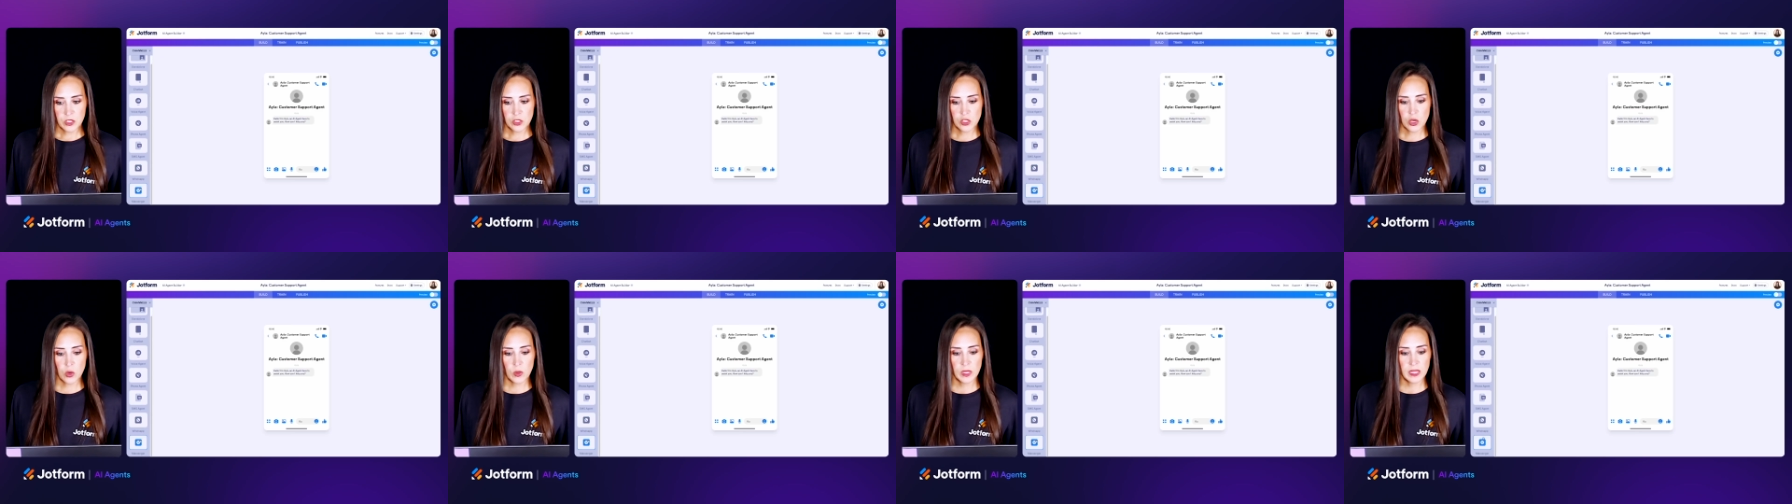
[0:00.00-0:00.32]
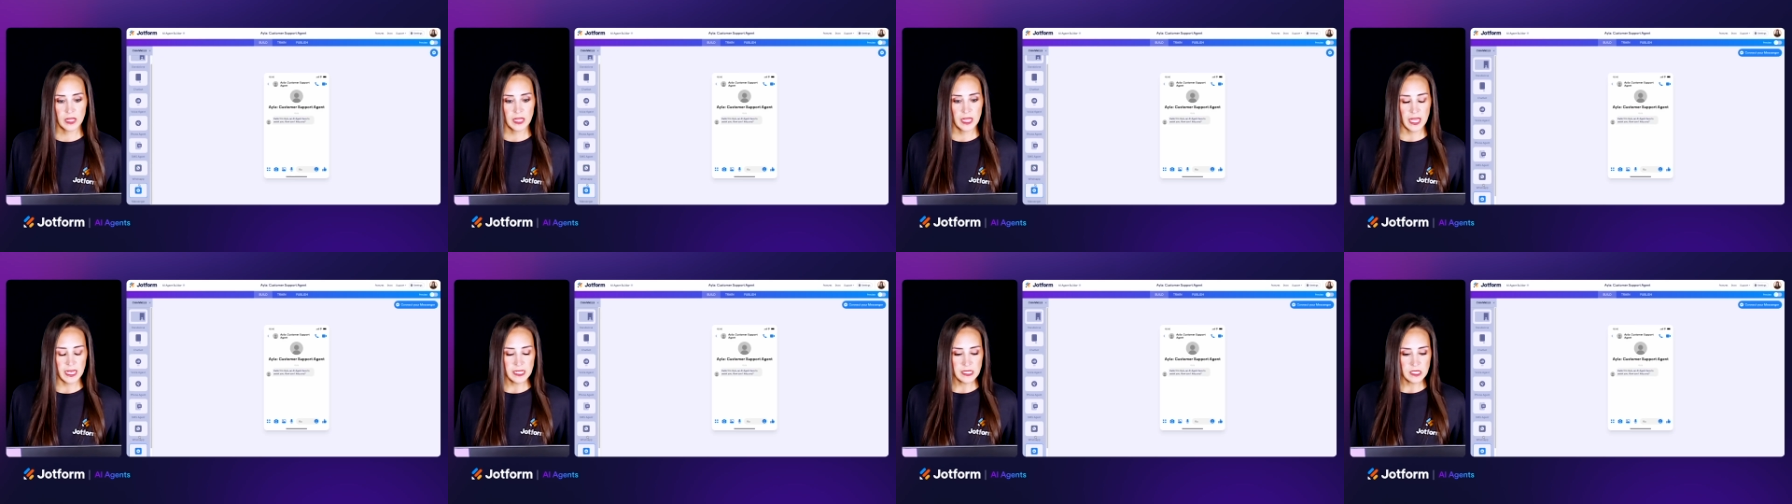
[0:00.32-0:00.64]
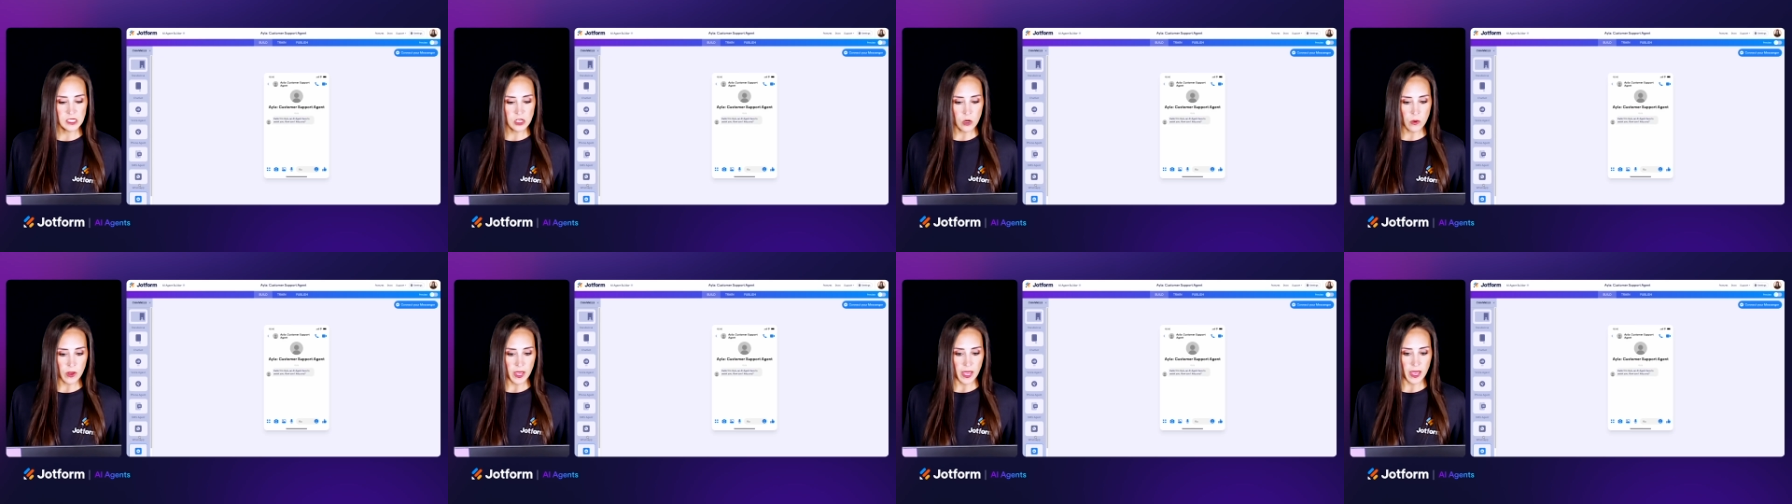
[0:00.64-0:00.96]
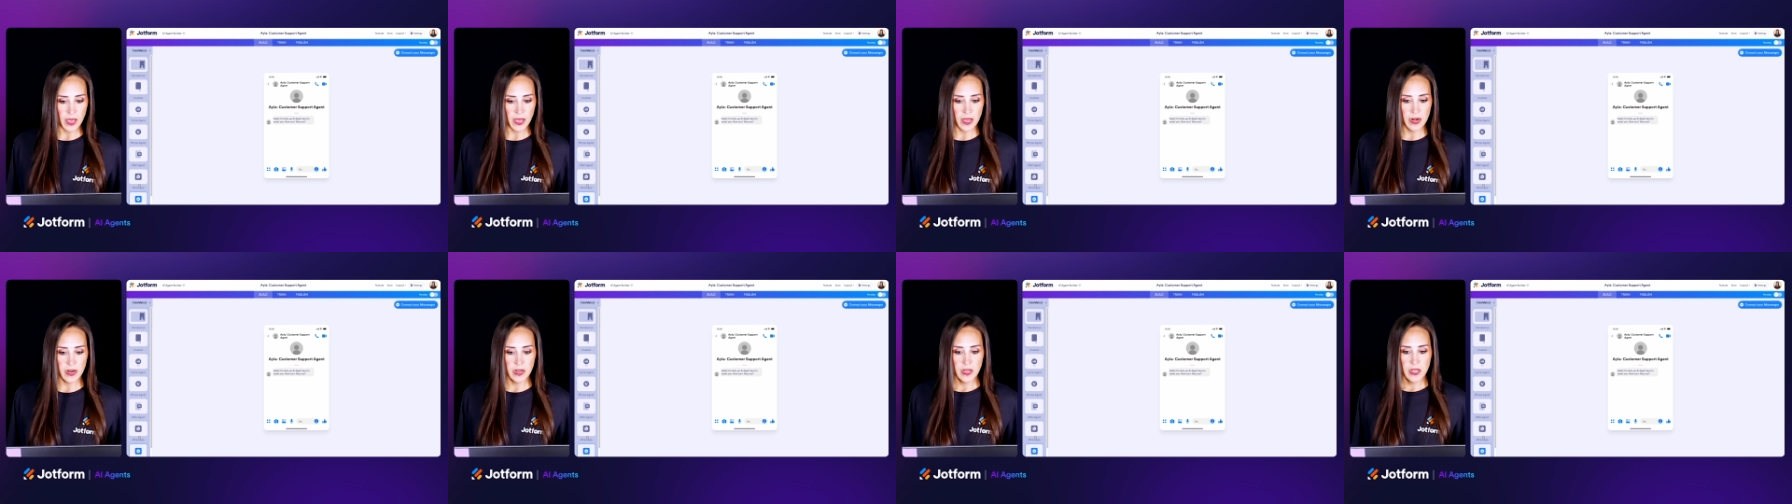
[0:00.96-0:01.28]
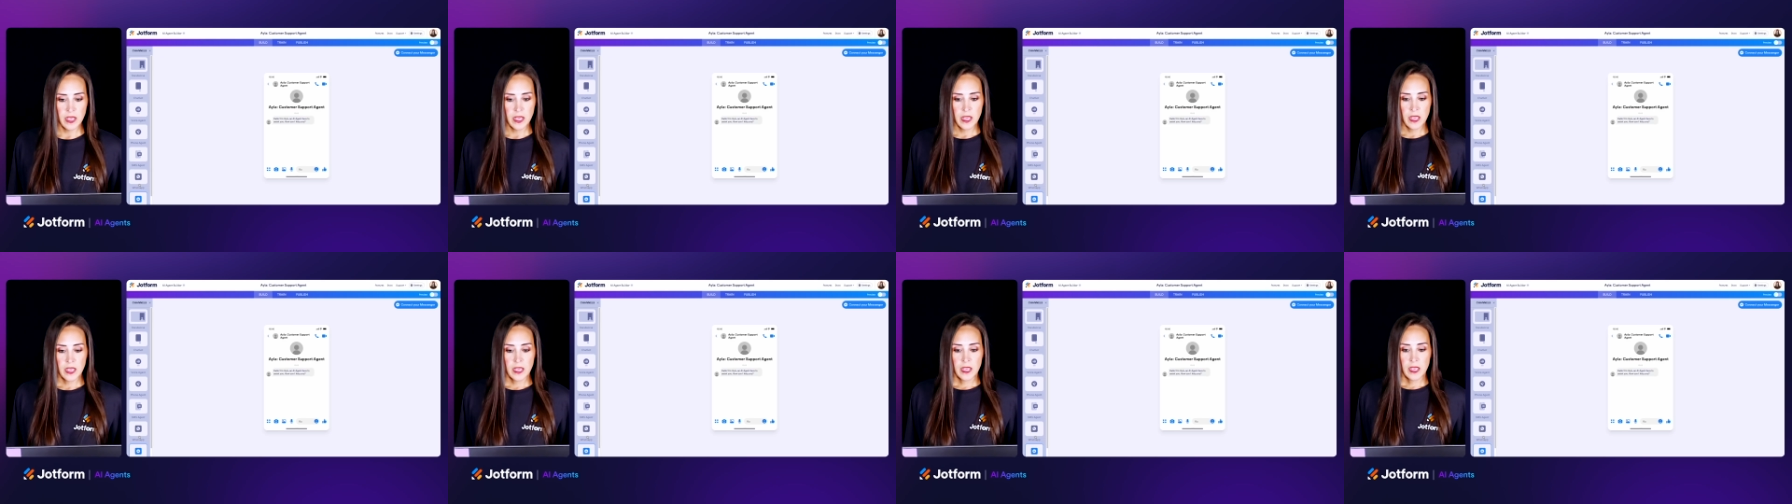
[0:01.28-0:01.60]
So let's go ahead
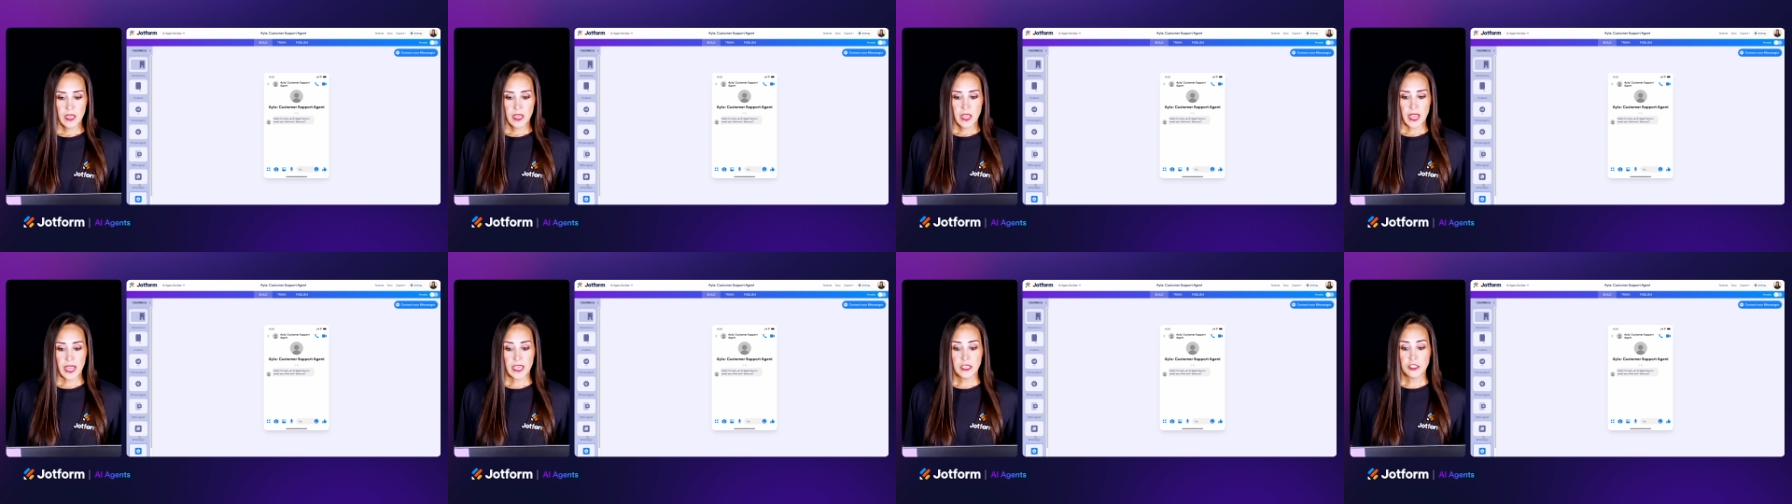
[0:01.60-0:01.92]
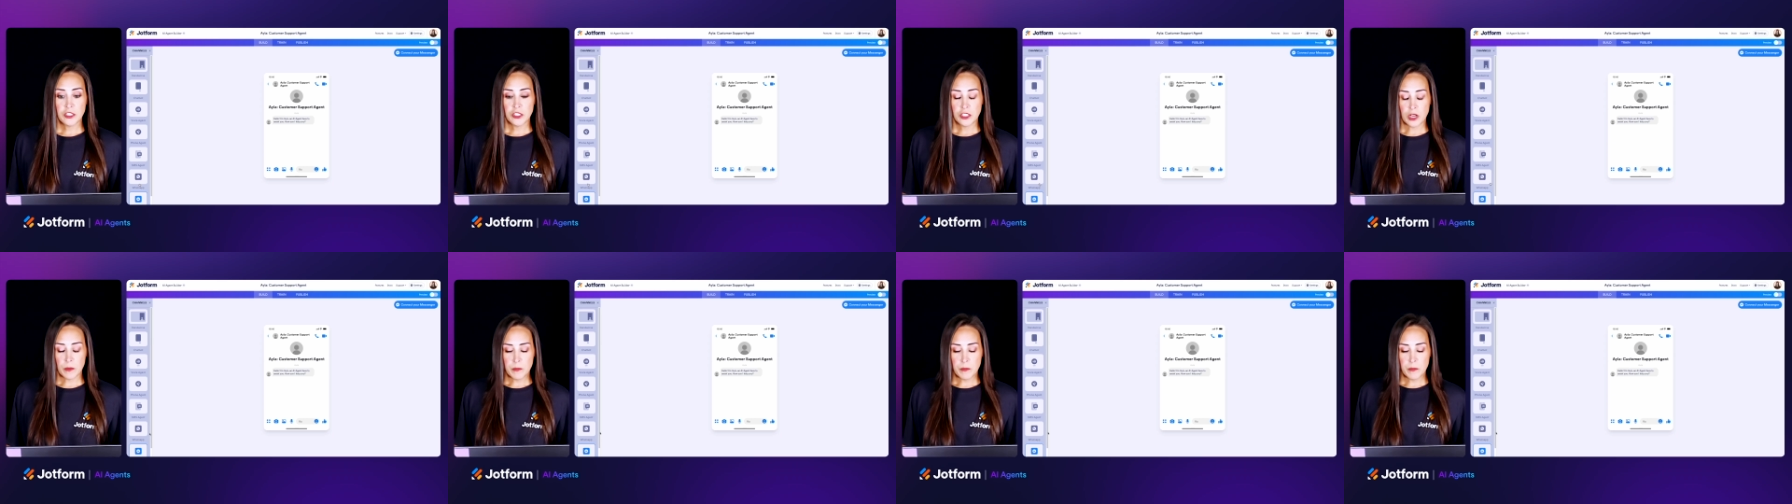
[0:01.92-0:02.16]
and